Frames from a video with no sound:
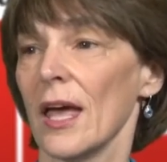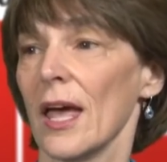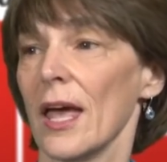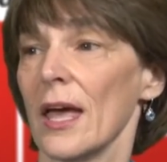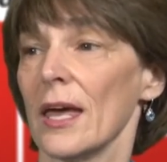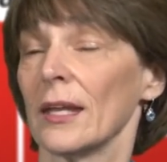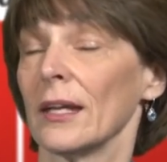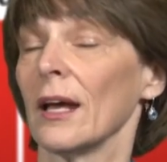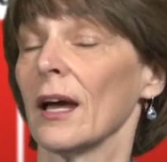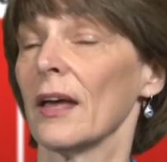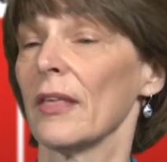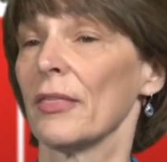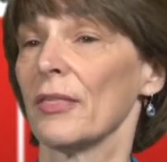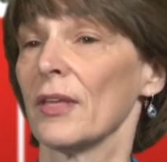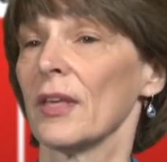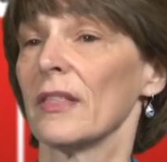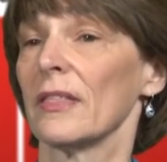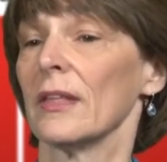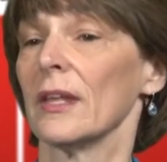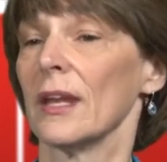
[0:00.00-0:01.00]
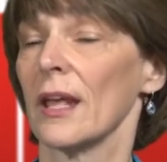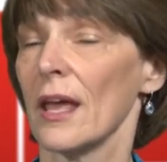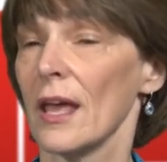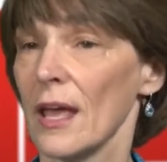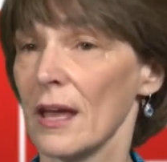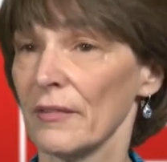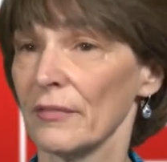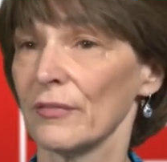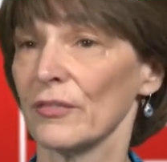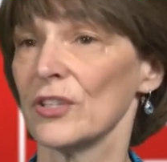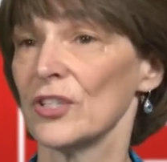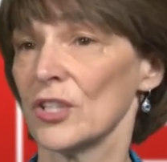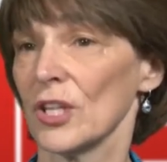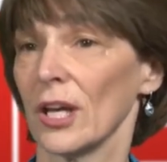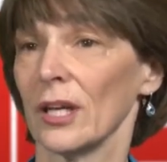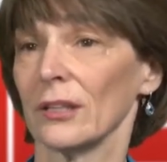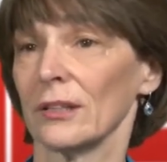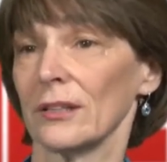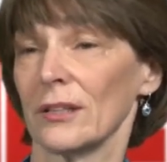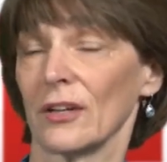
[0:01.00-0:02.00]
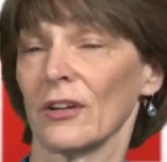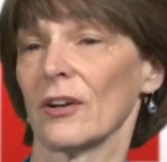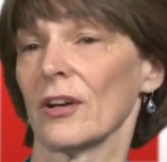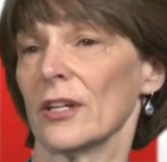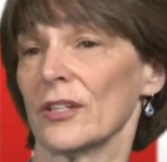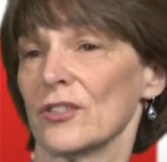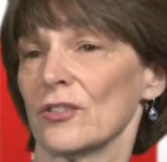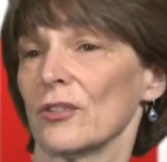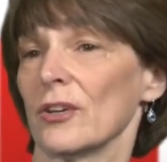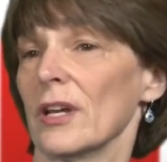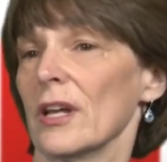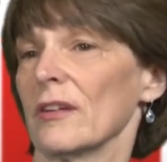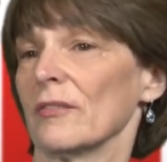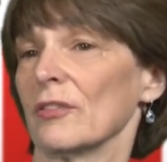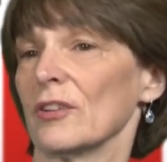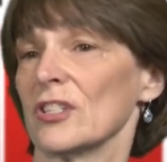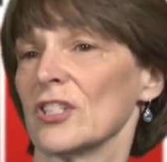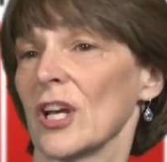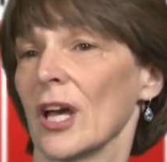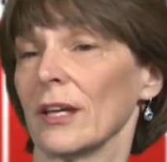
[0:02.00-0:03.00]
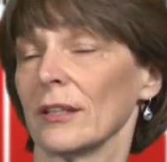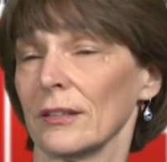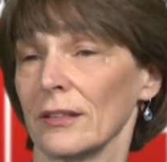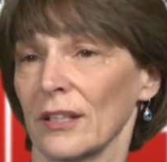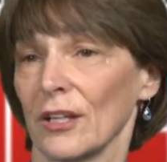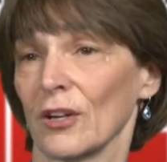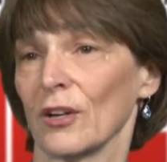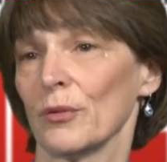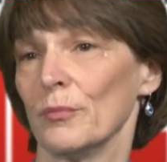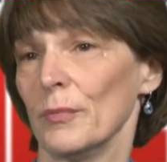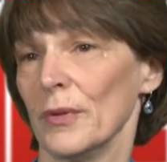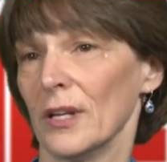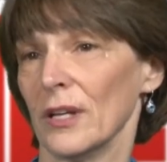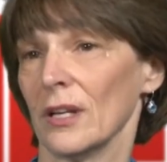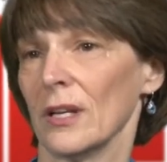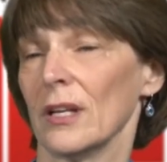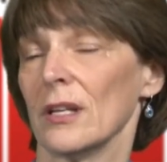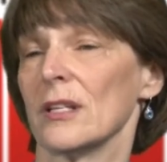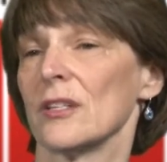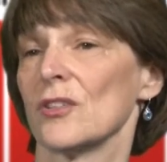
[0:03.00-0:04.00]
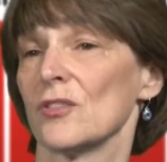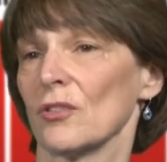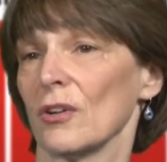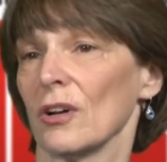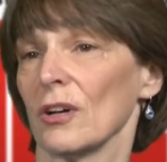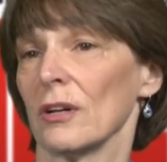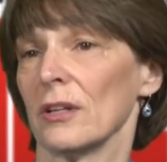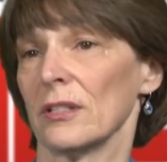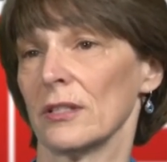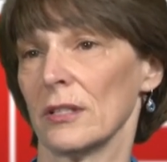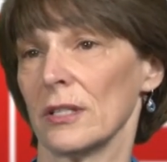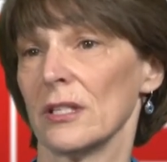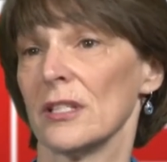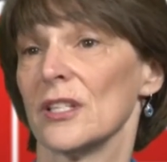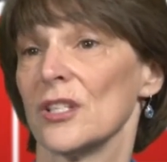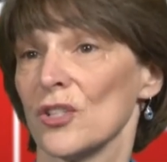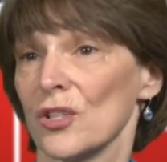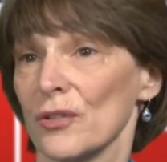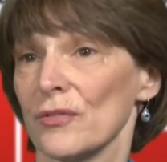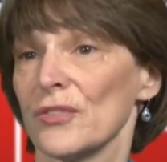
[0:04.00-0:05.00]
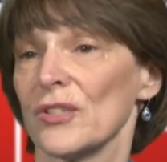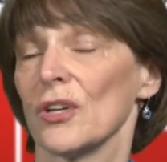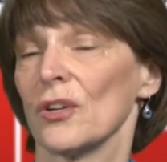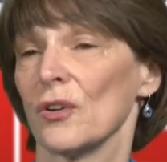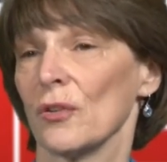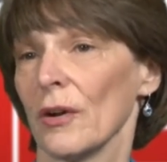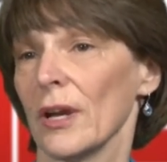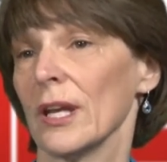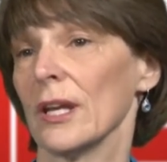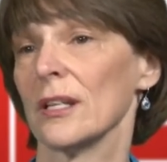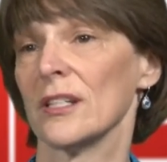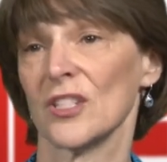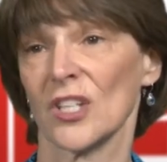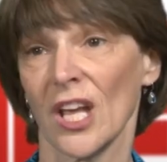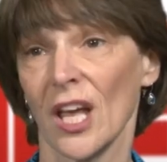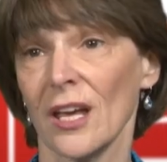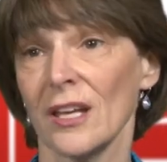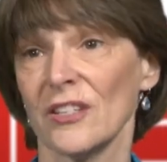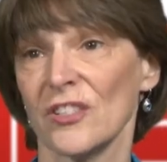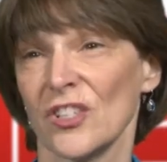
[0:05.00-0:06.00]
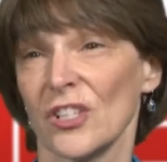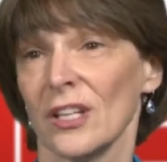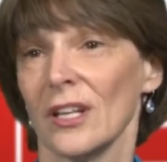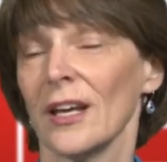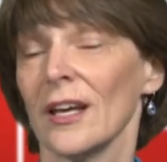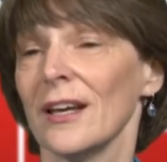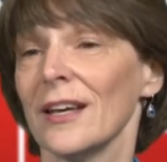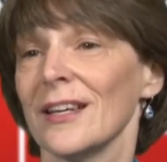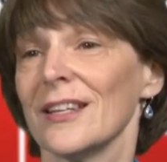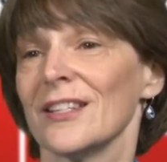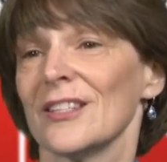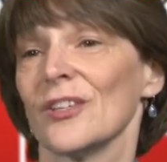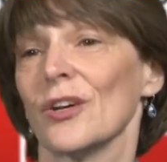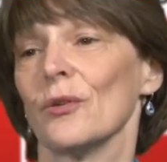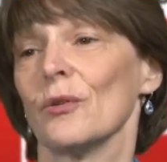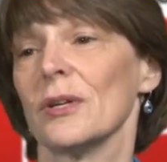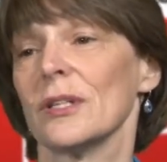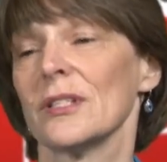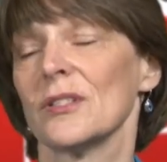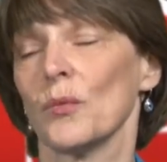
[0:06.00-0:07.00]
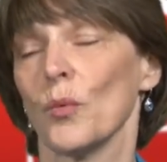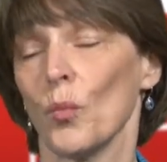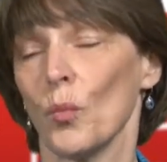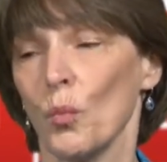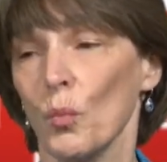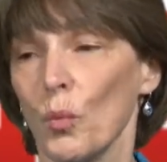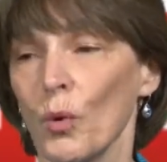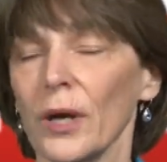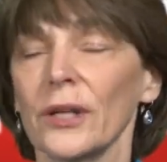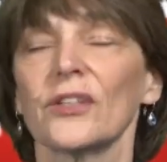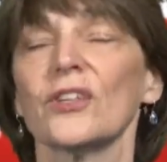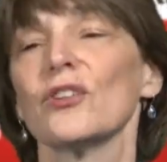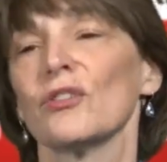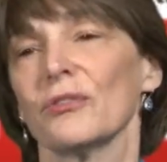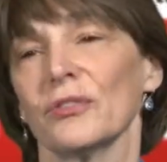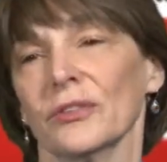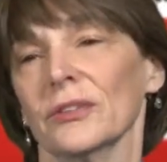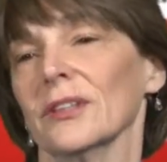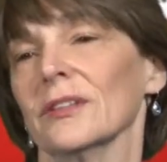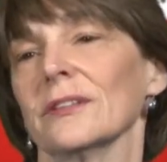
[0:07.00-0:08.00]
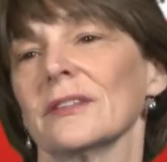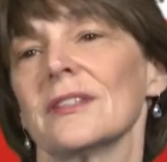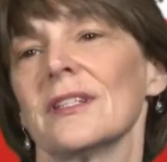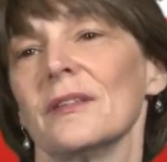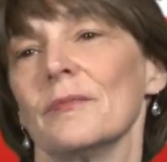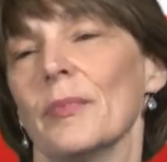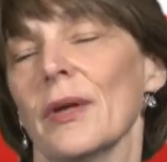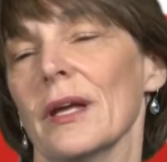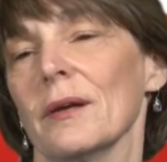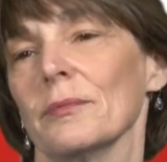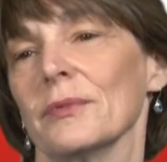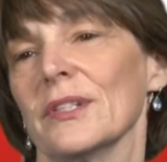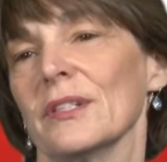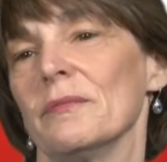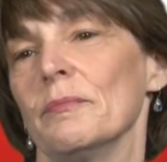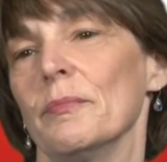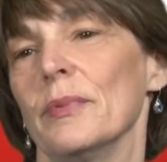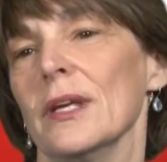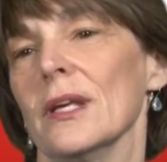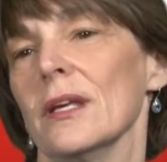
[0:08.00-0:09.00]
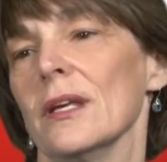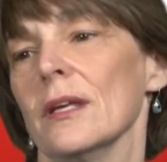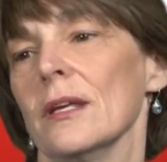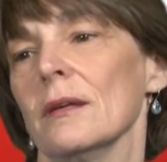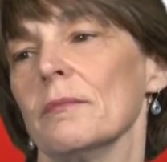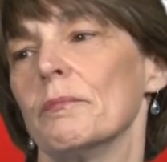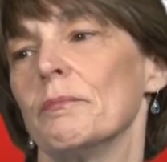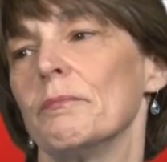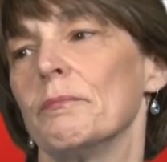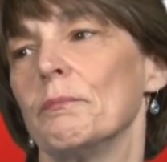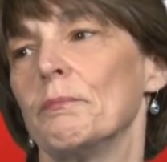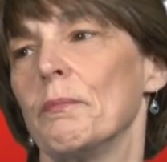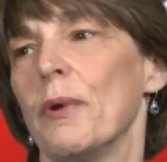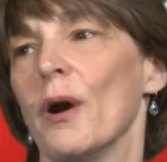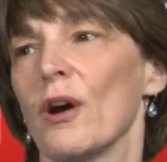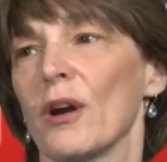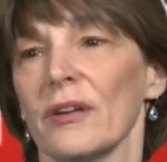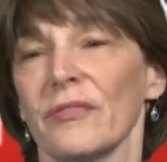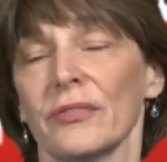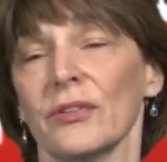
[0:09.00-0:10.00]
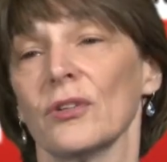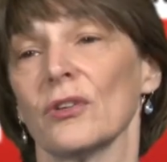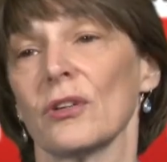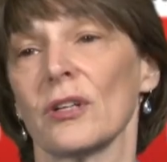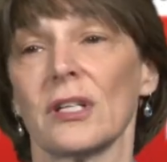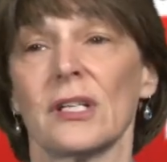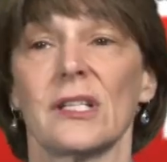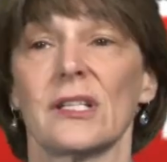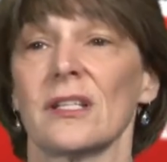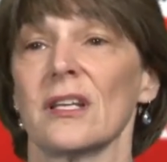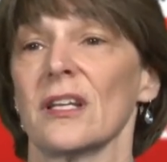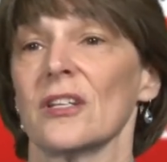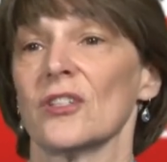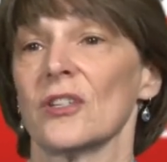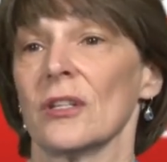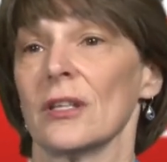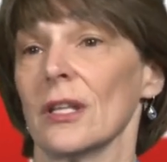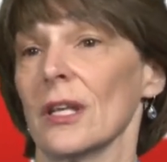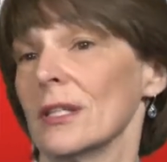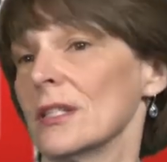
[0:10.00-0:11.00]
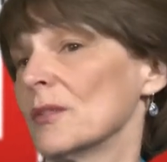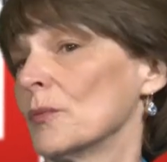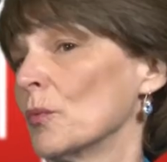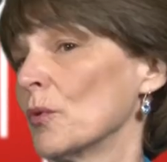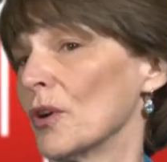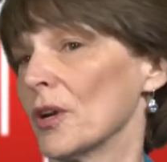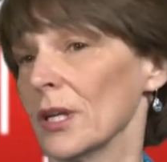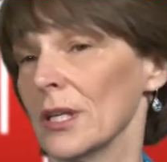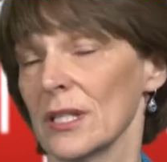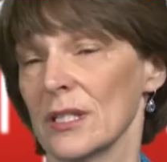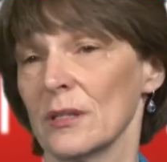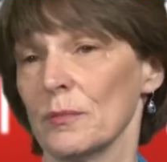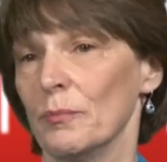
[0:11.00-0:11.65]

And I think that every child in our country, every child in our community deserves a great education. So it's wonderful to be able to be part of an organization that's working to